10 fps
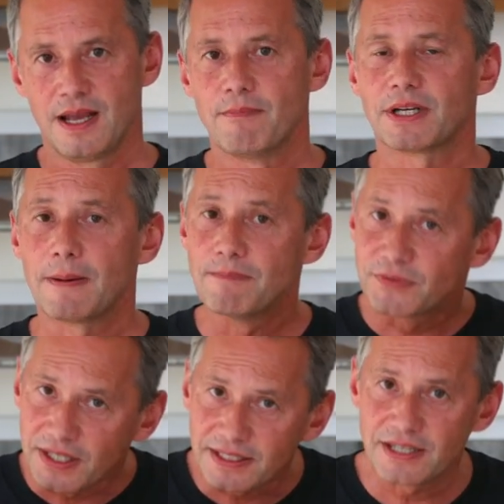but
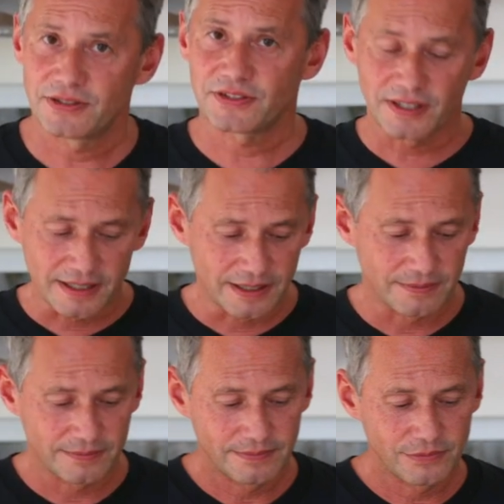I'm taking the
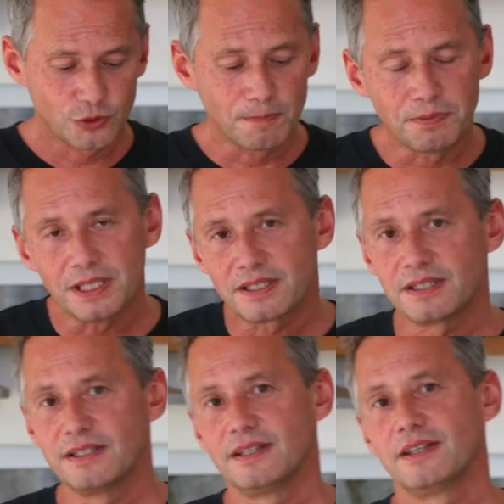time to
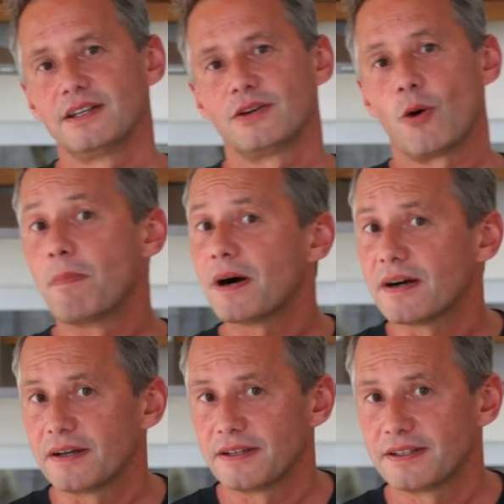pick or
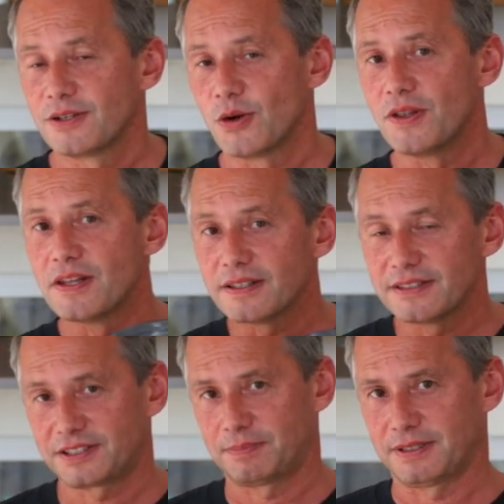buy a
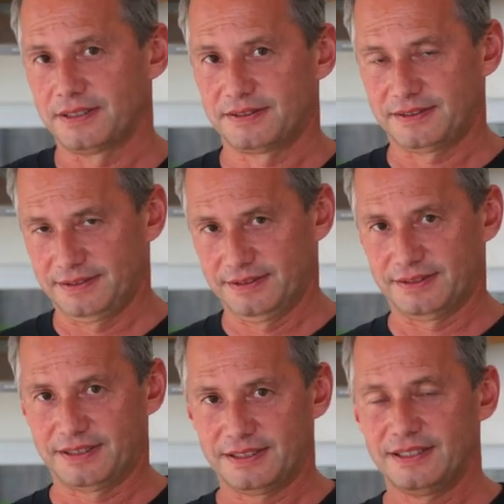nice plate,
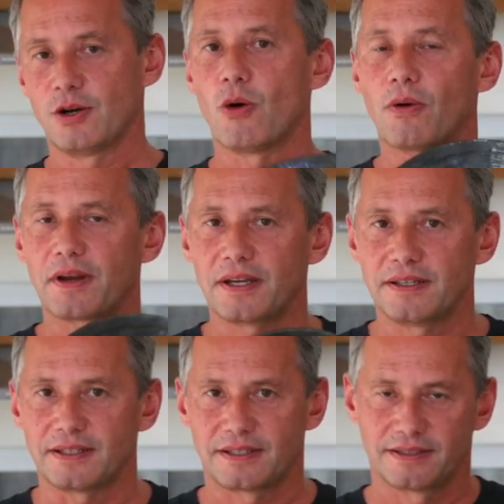okay,
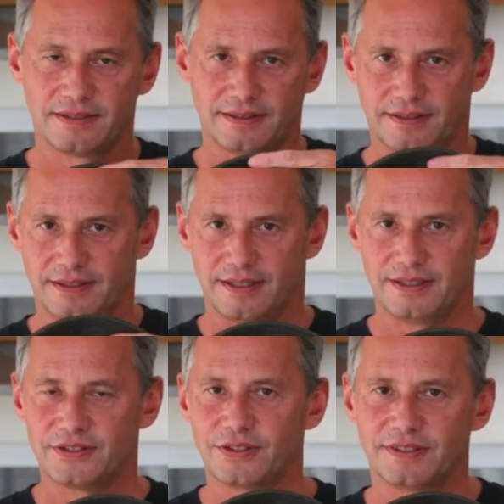organic.
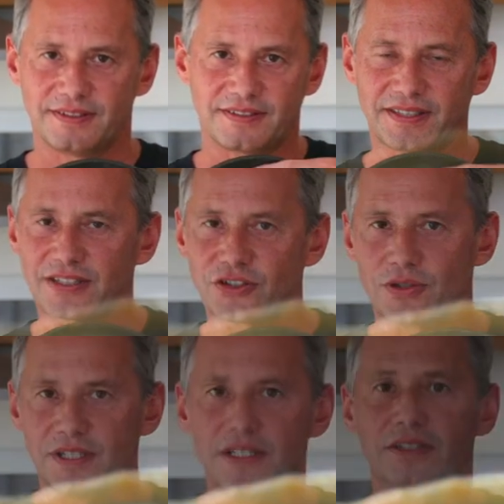And it's got this
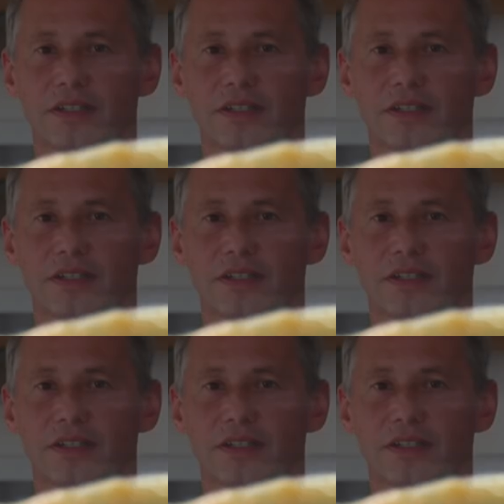texture in here,